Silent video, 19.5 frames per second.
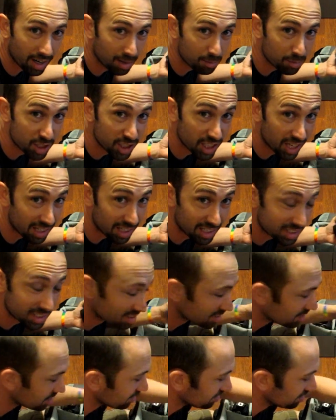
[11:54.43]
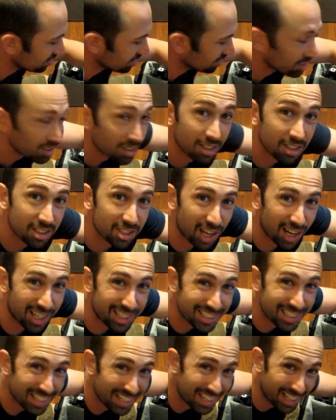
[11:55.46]
I'm jealous. Talk
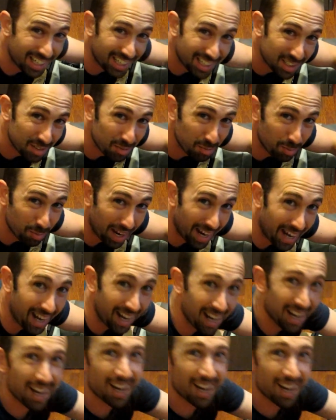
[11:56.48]
to you later. Bye.